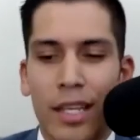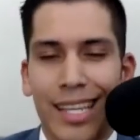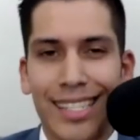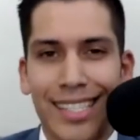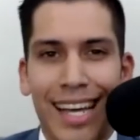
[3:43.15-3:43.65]

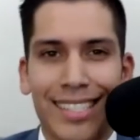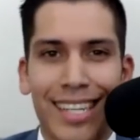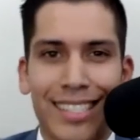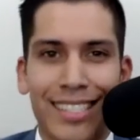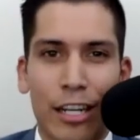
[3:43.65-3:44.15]
These
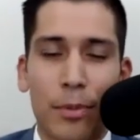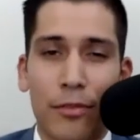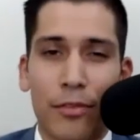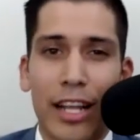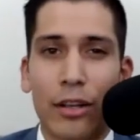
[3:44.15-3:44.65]
assets that are
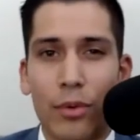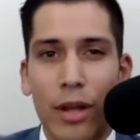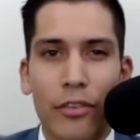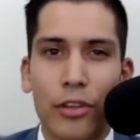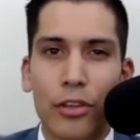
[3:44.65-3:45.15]
providing
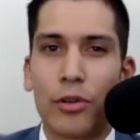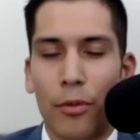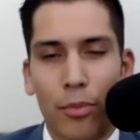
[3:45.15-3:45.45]
revenue or